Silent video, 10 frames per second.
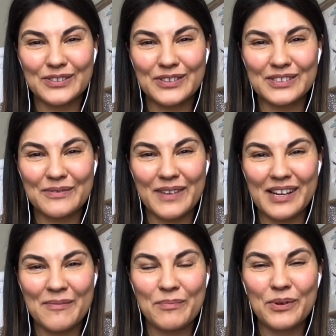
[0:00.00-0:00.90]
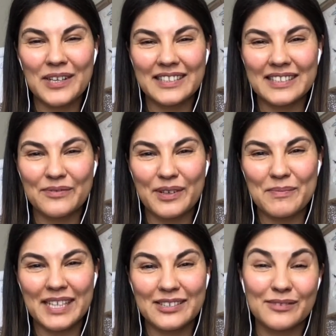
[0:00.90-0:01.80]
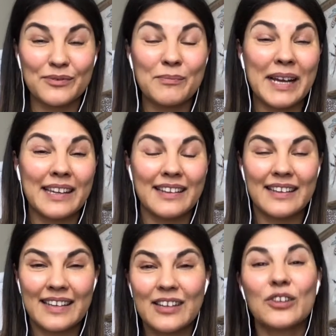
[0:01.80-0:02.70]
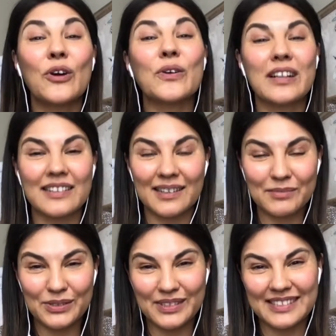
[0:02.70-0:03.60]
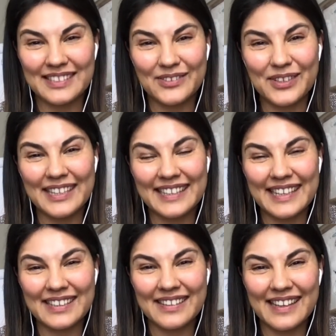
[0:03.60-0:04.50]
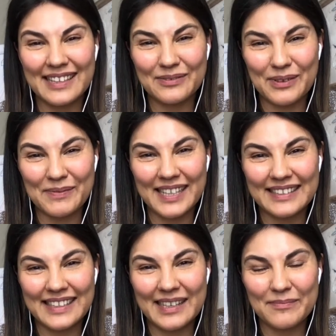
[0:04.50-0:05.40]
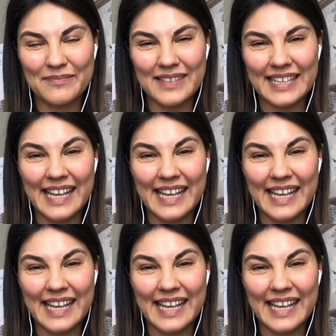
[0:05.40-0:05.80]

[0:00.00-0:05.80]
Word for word: So it's a very important information for my local community. You can get a lot from that name.